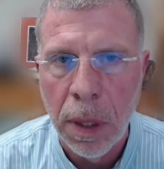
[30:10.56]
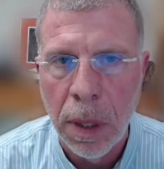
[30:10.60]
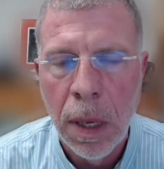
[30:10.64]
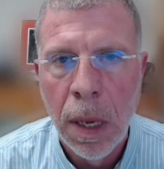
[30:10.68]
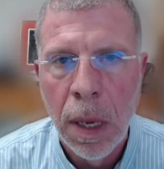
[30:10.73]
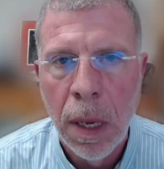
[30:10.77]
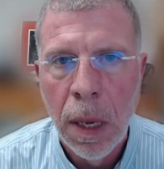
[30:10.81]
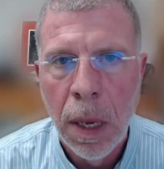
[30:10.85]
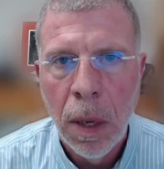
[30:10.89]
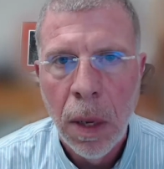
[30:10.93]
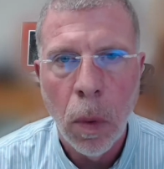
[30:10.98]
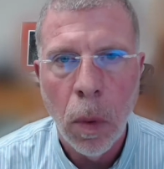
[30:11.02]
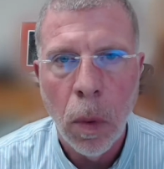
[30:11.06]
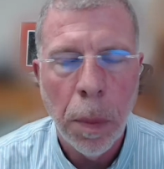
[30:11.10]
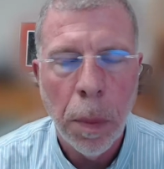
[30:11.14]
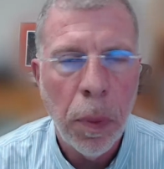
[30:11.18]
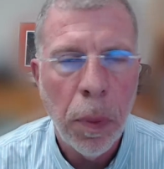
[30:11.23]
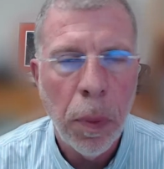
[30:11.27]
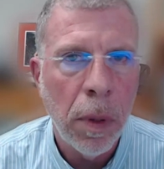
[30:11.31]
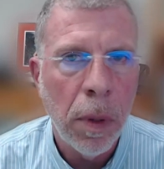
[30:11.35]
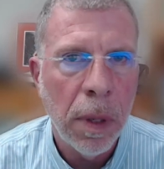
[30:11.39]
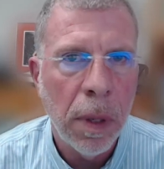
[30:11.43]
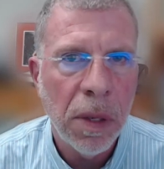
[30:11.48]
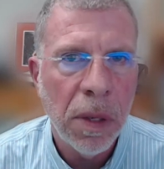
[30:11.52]
We're pulling
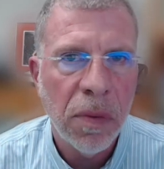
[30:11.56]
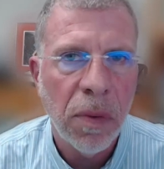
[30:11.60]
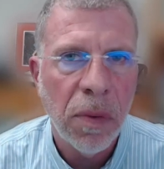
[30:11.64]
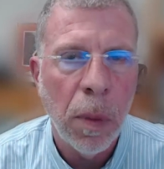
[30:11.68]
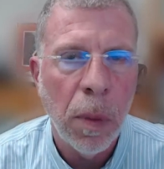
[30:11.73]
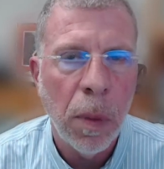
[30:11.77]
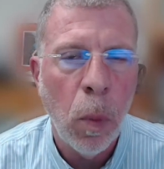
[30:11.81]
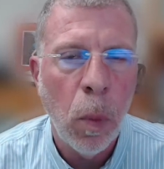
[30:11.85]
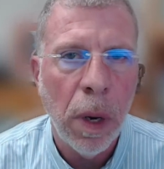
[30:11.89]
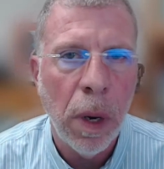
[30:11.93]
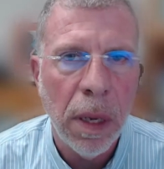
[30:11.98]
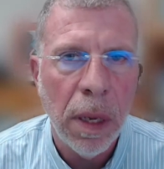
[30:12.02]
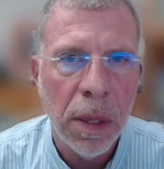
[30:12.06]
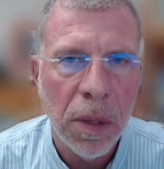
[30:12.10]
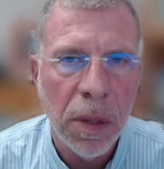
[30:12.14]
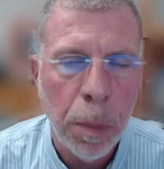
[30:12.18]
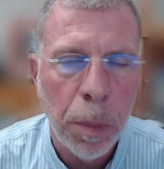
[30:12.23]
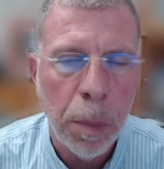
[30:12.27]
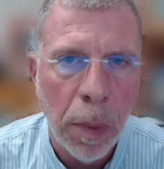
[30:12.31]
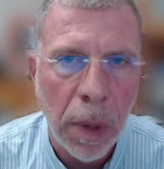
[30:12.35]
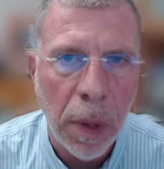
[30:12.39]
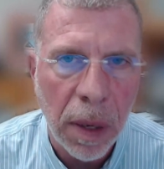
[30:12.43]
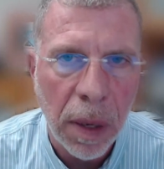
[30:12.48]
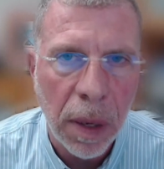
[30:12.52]
this from what is
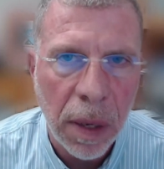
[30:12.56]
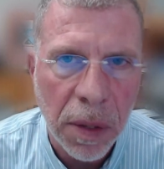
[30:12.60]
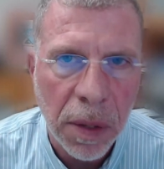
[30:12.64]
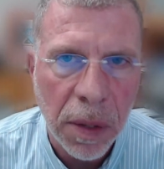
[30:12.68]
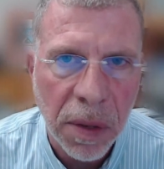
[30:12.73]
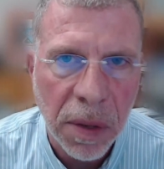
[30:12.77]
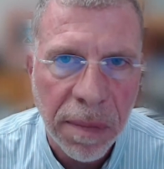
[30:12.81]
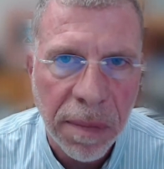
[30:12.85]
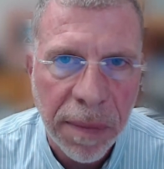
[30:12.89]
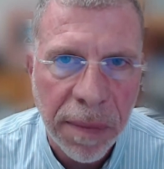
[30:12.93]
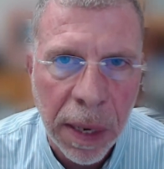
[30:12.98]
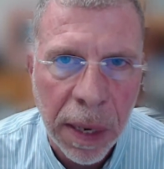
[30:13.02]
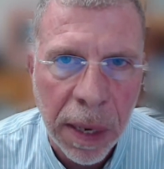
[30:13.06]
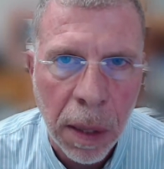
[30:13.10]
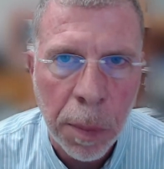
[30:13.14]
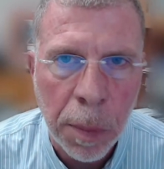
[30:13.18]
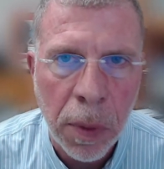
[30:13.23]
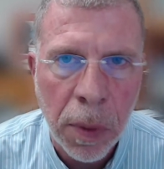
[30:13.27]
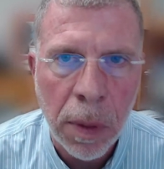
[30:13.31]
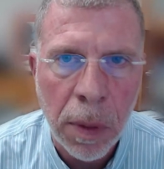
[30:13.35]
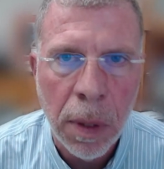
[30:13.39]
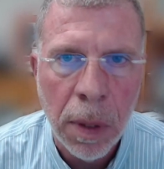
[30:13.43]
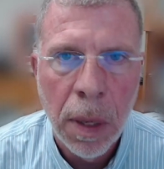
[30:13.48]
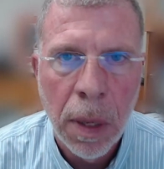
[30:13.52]
is
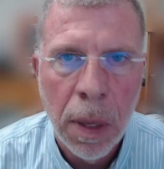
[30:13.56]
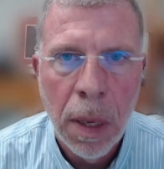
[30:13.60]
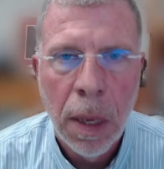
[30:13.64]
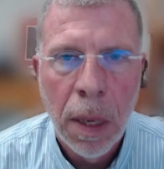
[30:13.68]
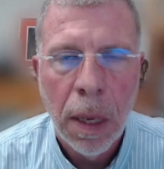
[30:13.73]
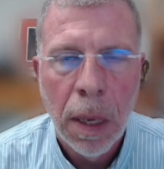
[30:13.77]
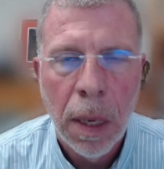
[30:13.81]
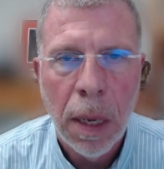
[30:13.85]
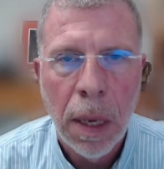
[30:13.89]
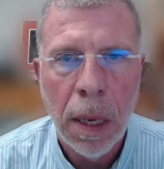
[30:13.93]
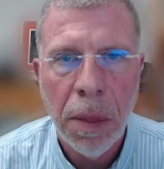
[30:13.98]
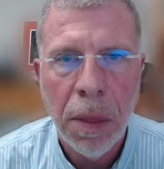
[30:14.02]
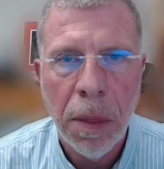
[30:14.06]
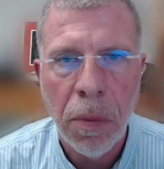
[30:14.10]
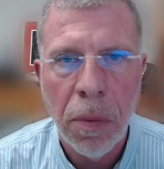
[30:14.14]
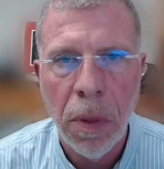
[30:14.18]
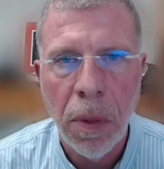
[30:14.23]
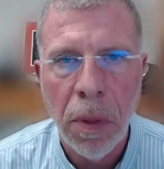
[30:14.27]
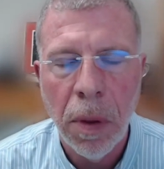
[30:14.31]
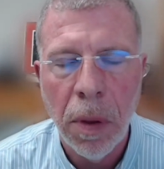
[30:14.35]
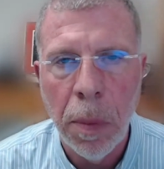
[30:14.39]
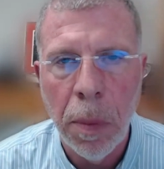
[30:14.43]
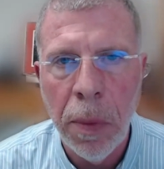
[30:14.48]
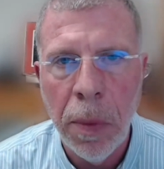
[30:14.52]
available through the
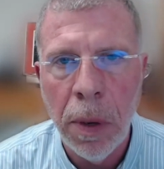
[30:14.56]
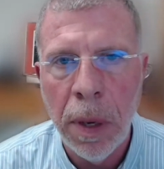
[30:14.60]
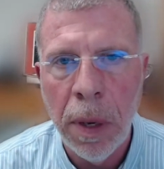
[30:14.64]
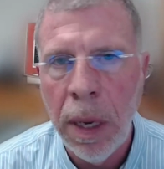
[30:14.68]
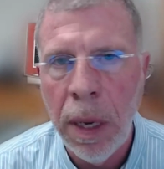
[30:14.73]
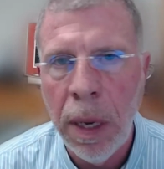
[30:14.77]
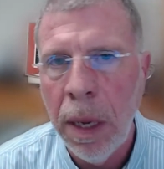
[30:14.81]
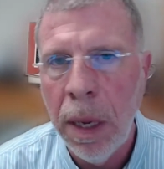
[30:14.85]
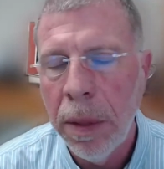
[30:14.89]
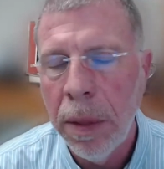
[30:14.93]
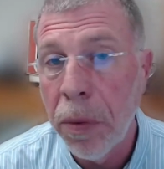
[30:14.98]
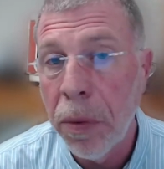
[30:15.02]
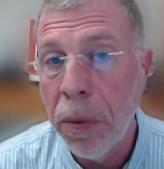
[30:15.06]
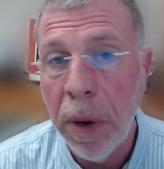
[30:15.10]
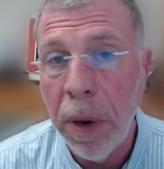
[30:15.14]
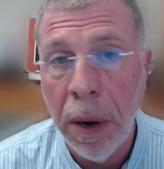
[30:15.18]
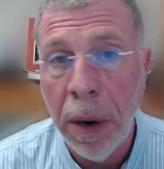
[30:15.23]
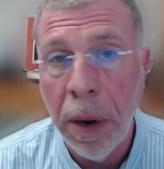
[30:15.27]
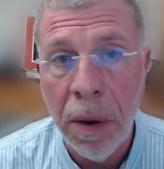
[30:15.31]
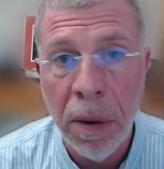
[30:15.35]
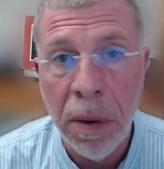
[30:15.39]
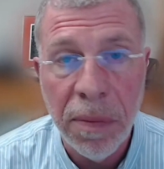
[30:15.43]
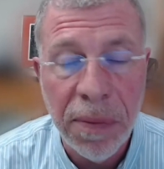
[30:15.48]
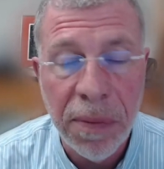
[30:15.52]
community, through
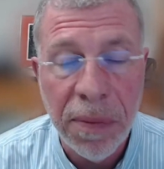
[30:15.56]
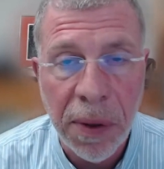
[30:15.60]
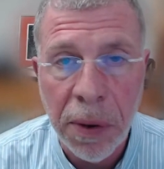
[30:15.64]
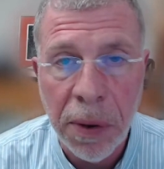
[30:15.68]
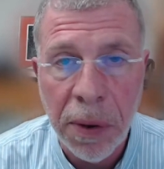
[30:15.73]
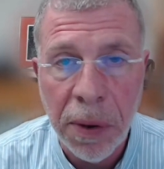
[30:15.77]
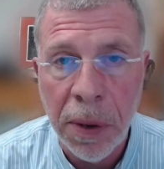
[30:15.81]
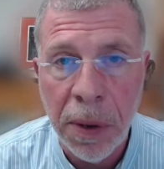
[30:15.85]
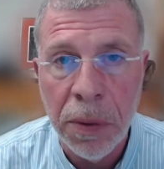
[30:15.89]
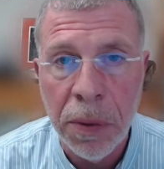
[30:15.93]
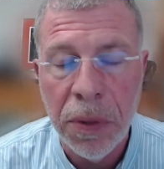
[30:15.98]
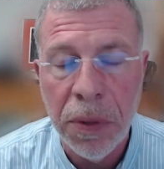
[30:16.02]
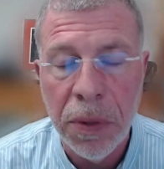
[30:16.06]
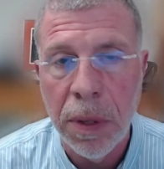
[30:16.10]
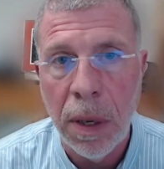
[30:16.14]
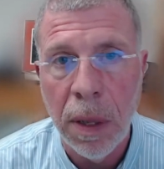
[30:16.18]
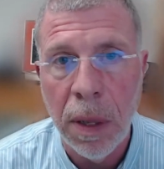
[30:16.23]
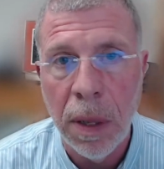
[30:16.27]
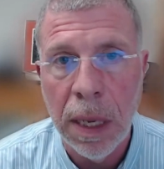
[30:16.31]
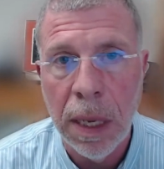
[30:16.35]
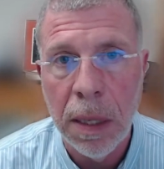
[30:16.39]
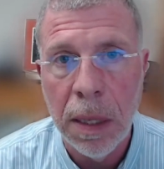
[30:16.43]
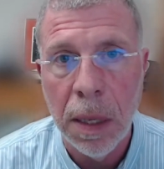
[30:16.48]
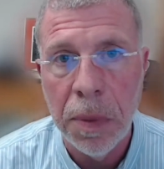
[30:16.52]
aerial photos, all that
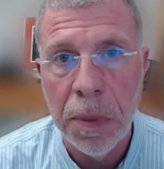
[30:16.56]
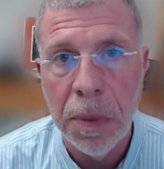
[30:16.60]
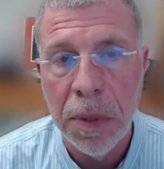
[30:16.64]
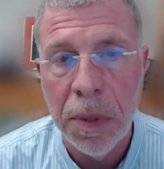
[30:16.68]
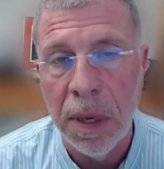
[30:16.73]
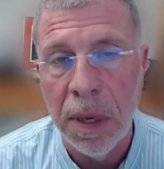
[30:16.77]
type of stuff.